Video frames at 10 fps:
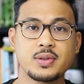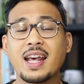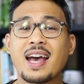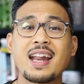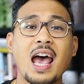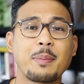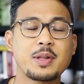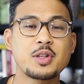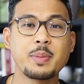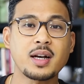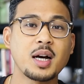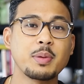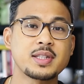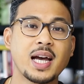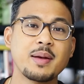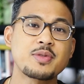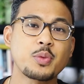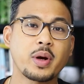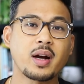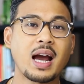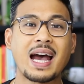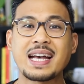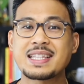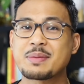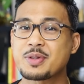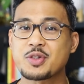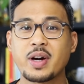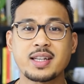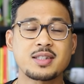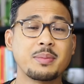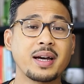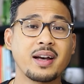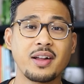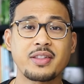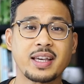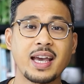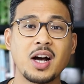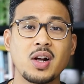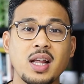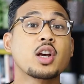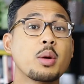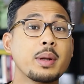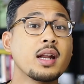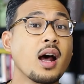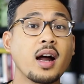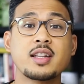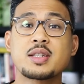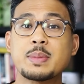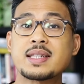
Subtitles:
And it had happened to me a couple times where I had some strikes on my health account, and it could have been an honest